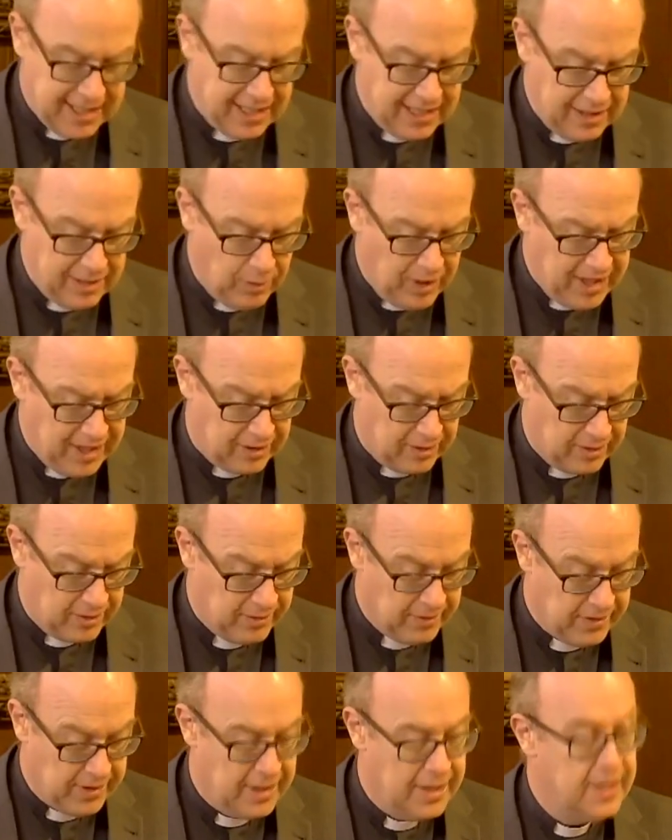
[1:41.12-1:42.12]
well
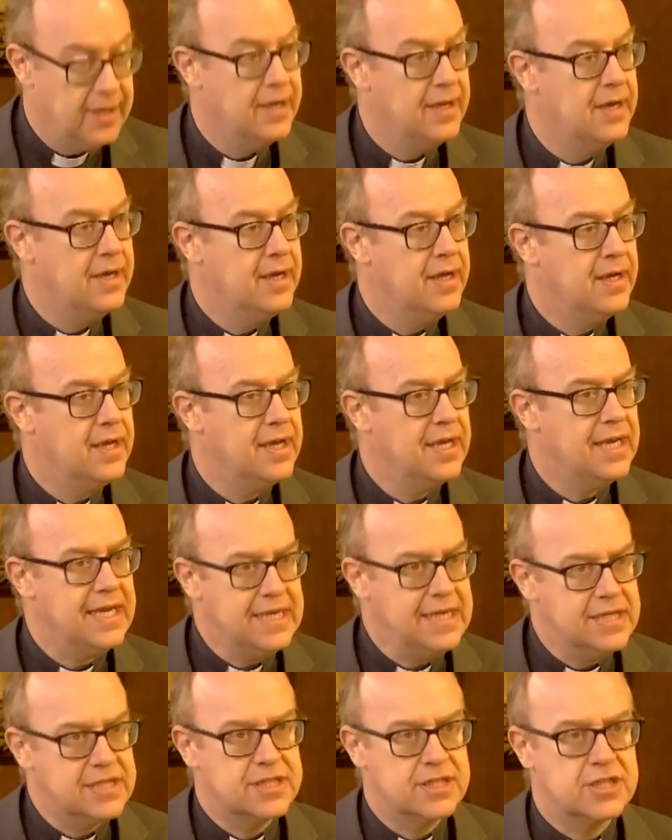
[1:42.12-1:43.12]

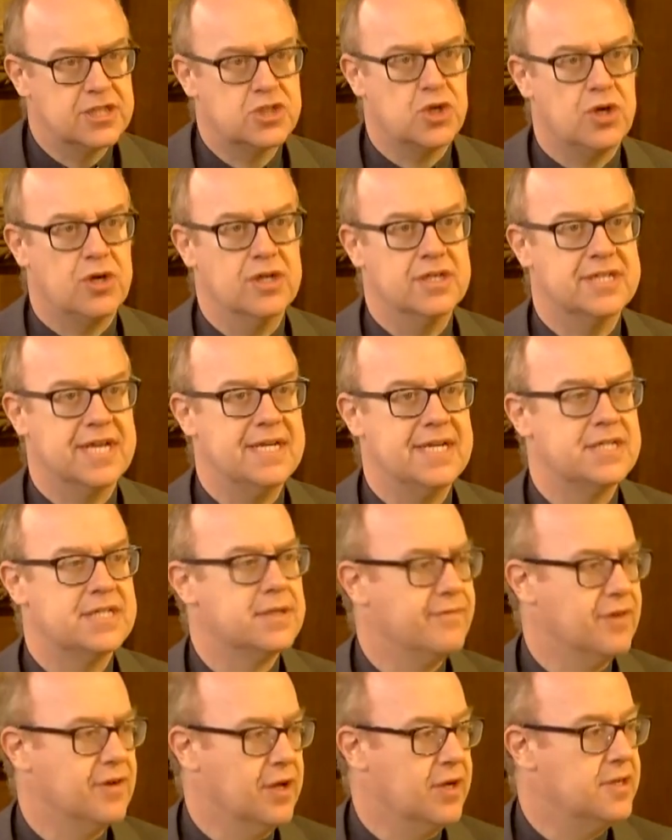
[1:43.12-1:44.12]
is the strong sense of
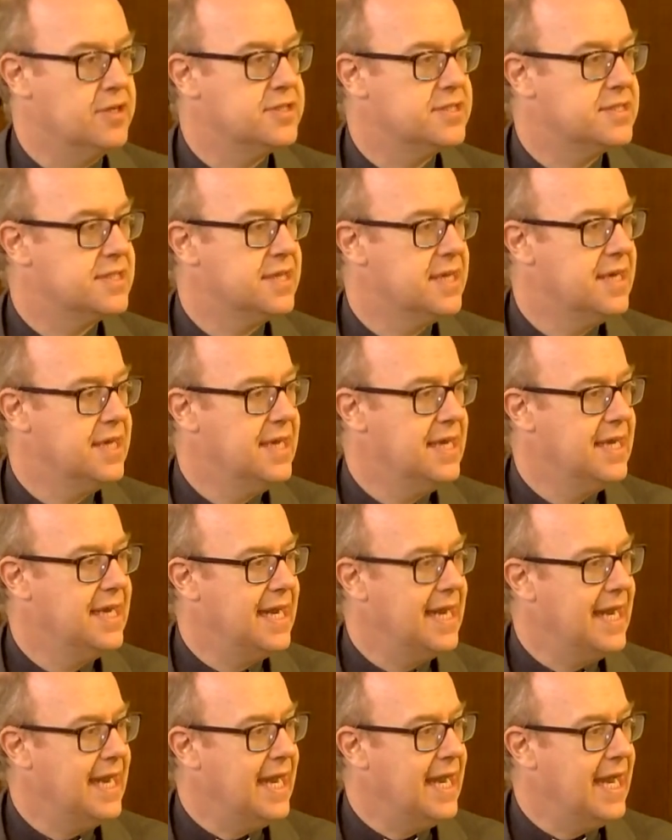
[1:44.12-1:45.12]
loss
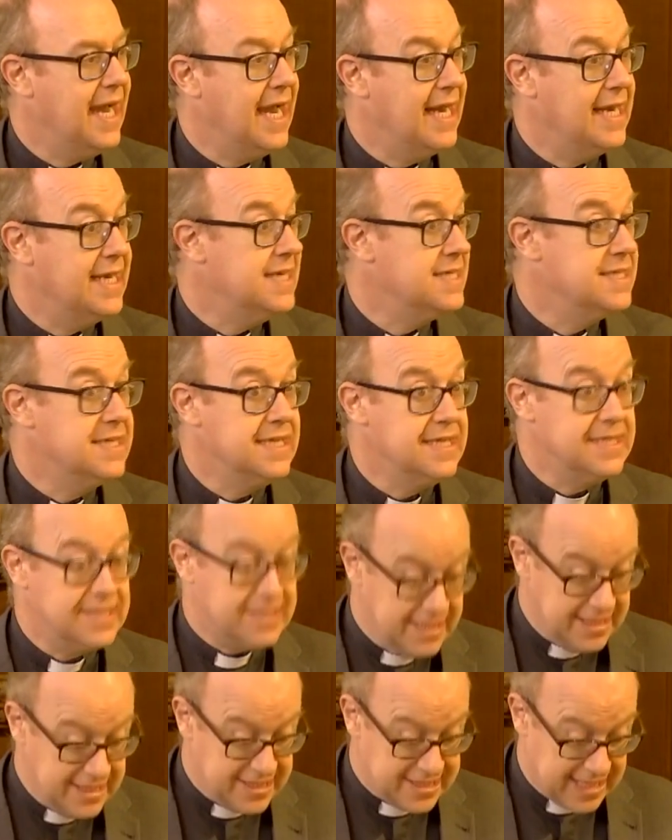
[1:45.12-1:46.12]
and indeed
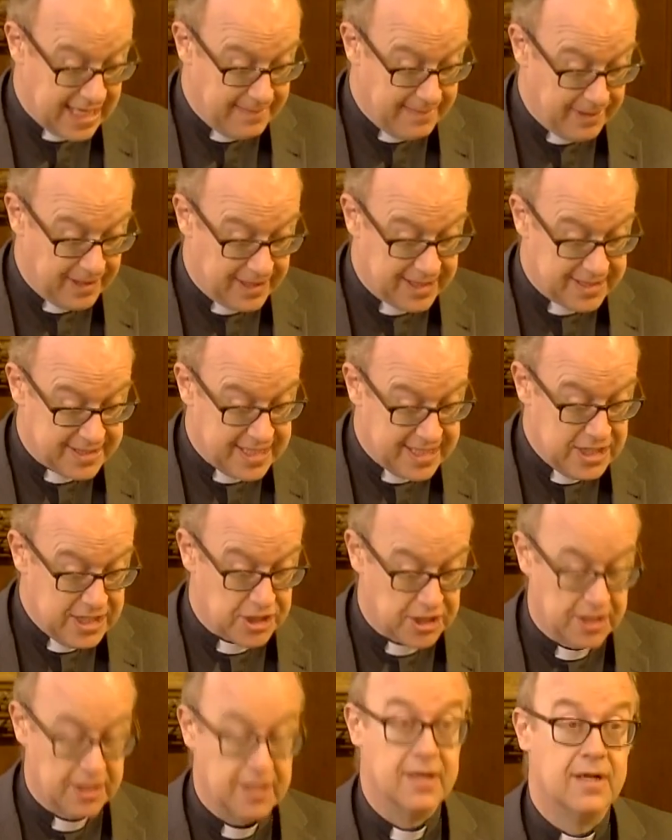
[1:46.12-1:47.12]

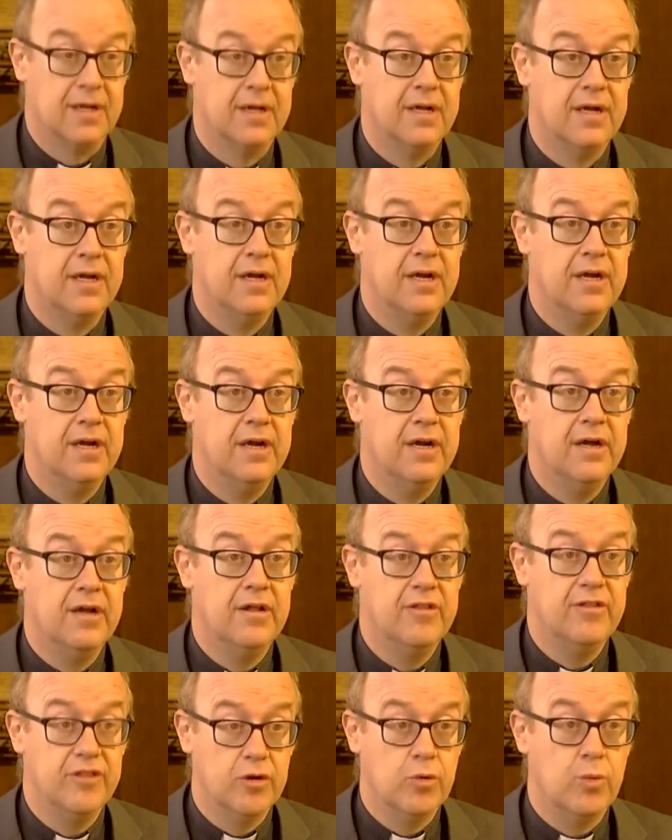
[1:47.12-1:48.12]
destabilization
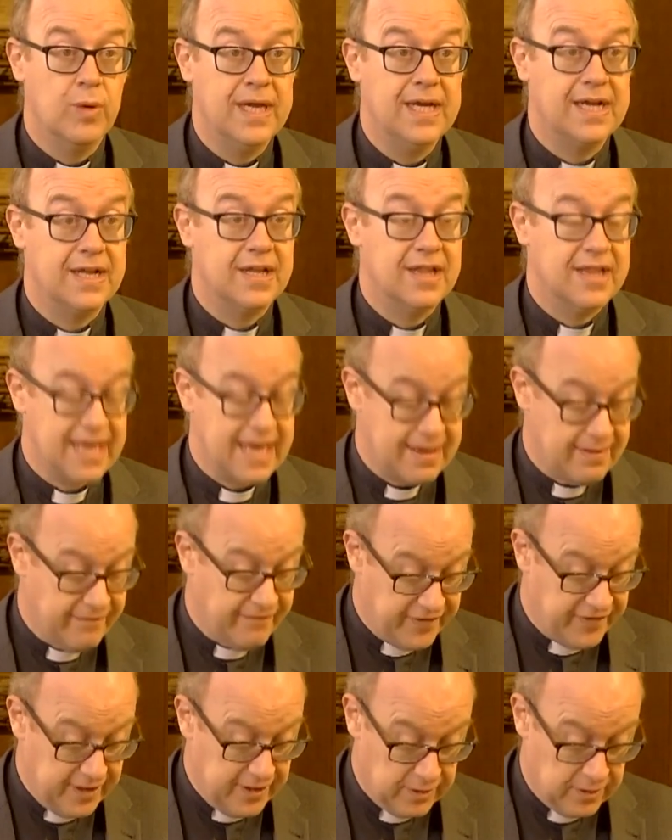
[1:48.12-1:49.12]
that we can then
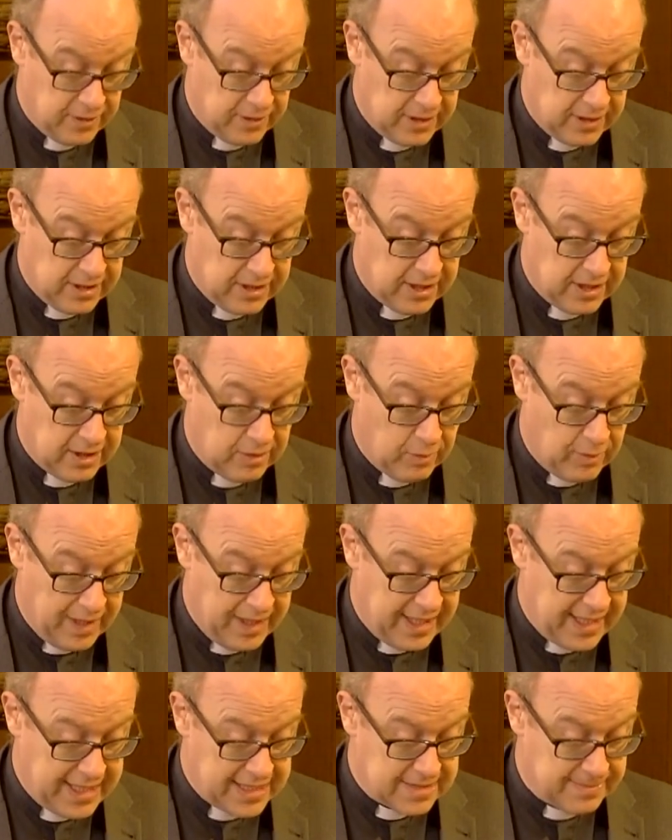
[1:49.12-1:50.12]
feel when
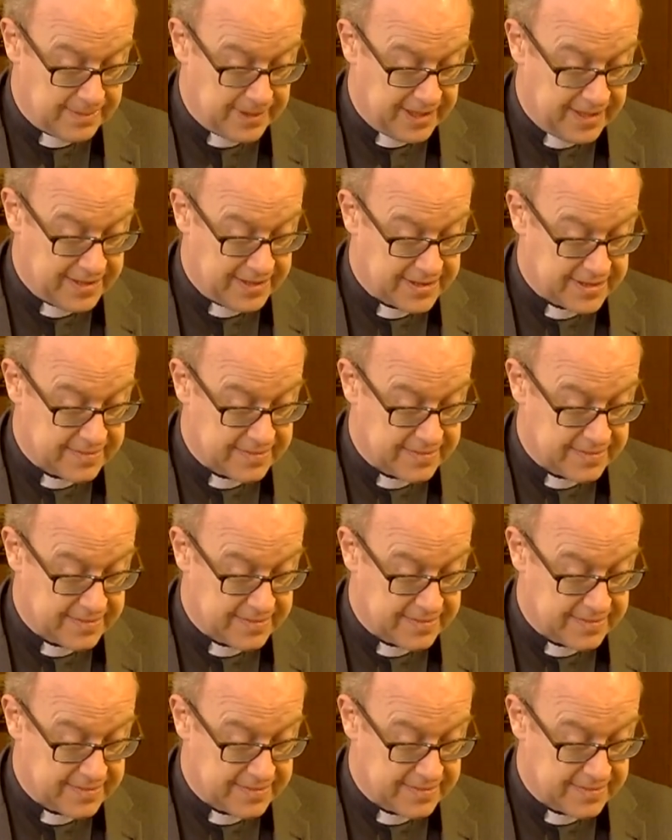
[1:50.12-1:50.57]
they depart.